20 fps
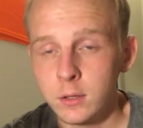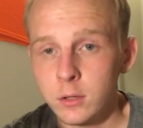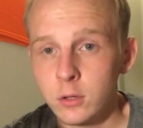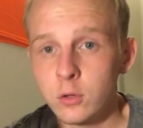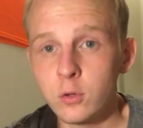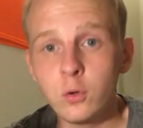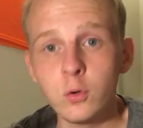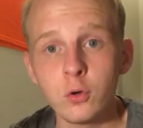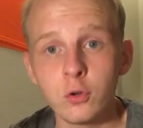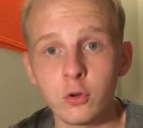
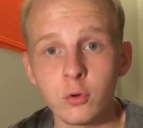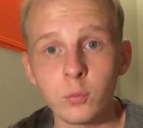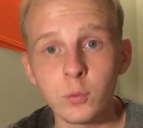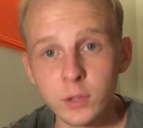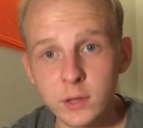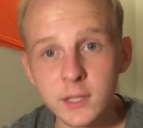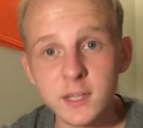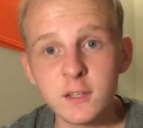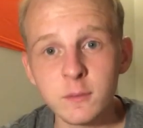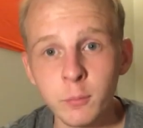your
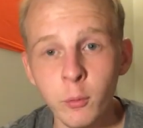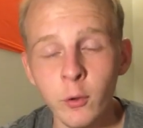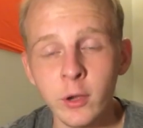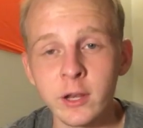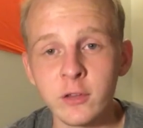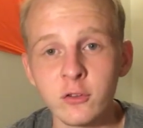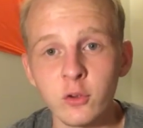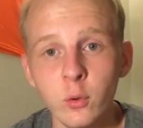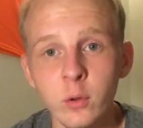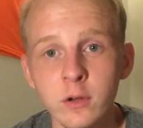release
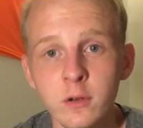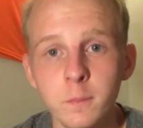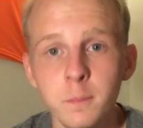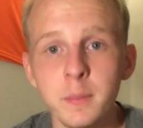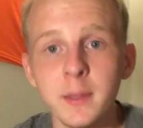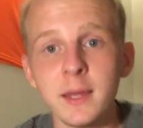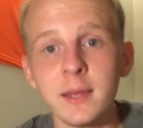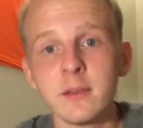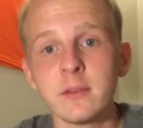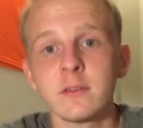point is going to
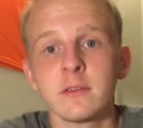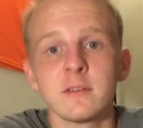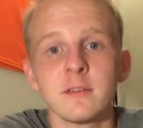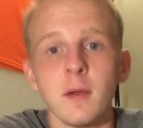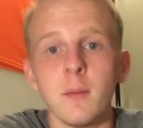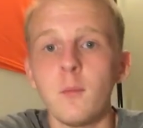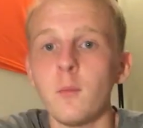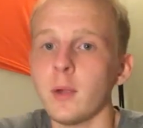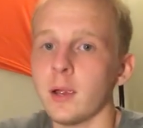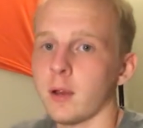be
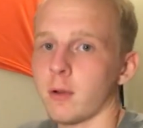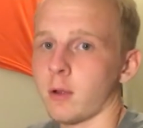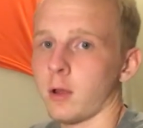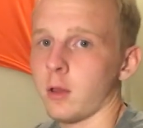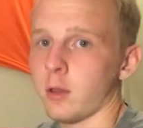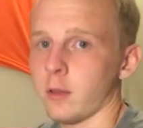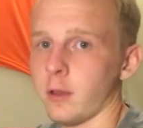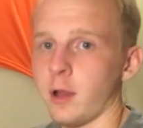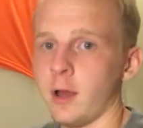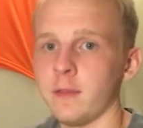somewhere
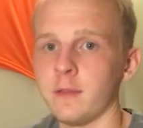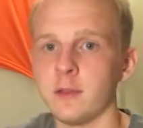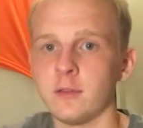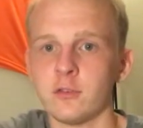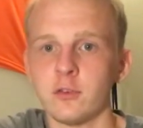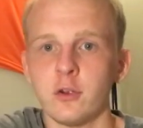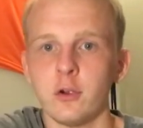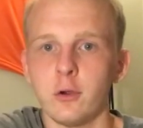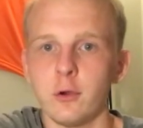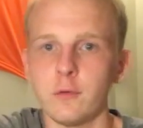on
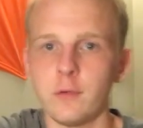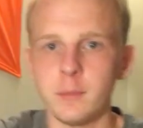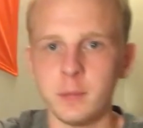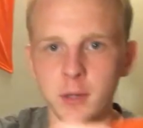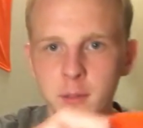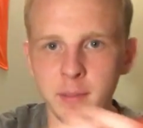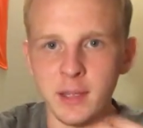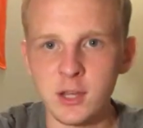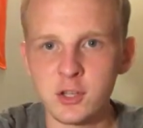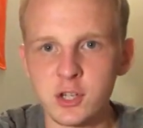this curve. I'm
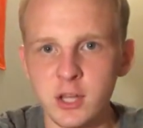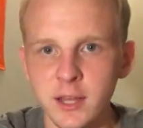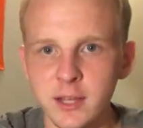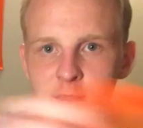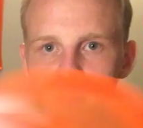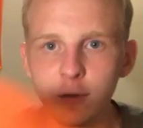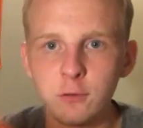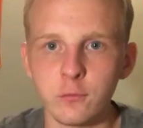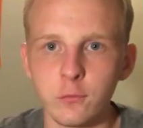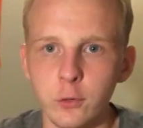going to imagine it
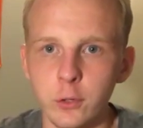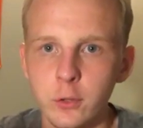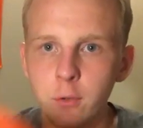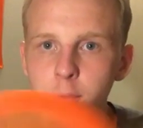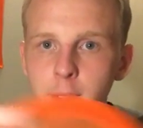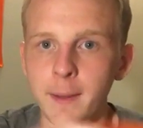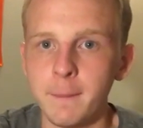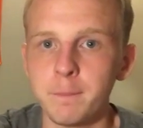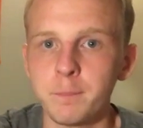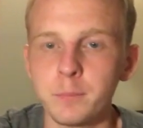like this for you,
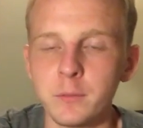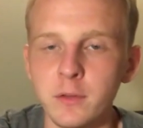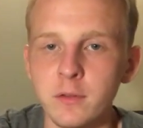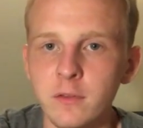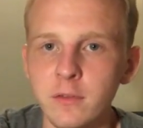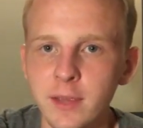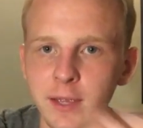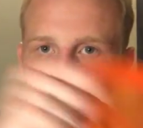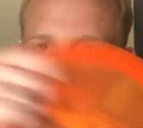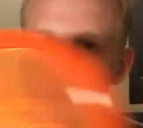okay? This
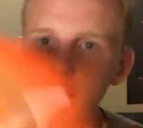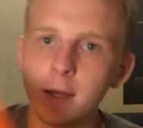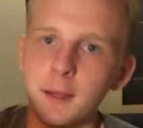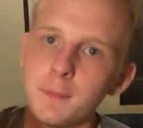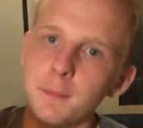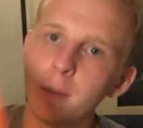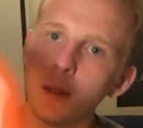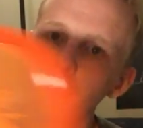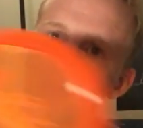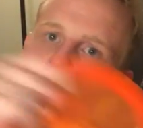is like
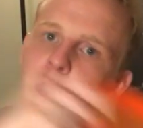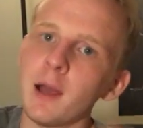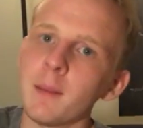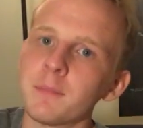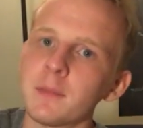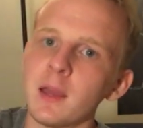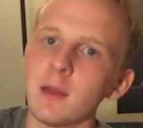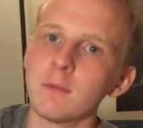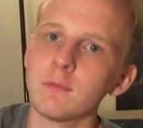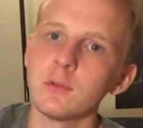a
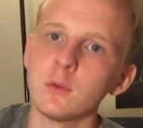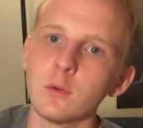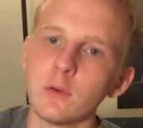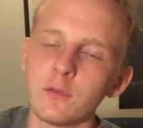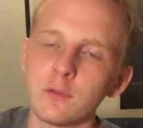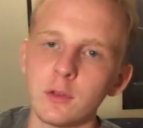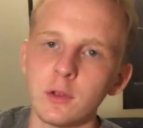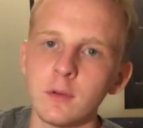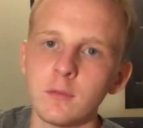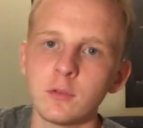top-down view
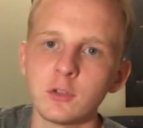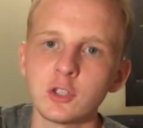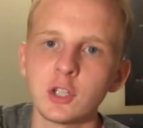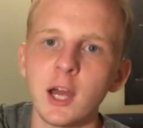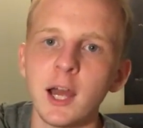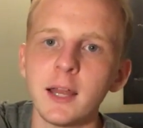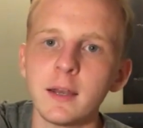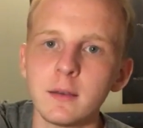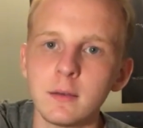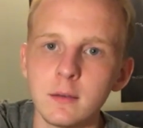of the
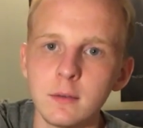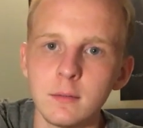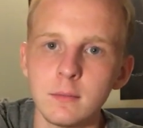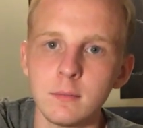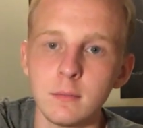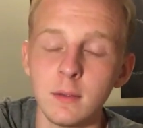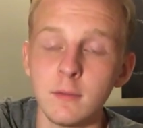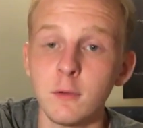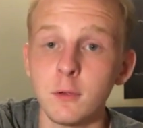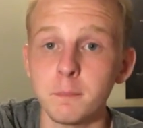shot
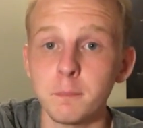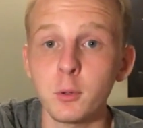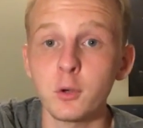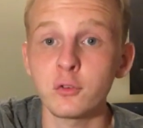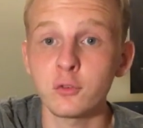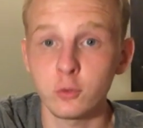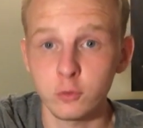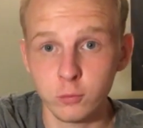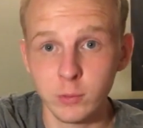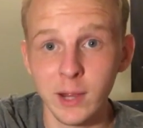of a
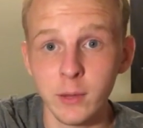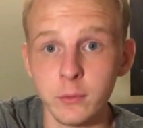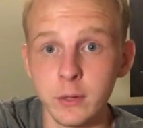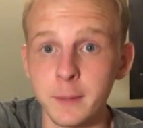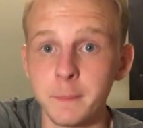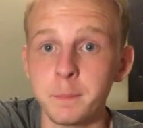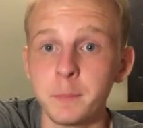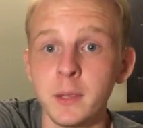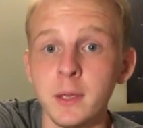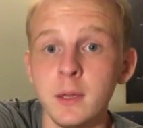person who's rounding.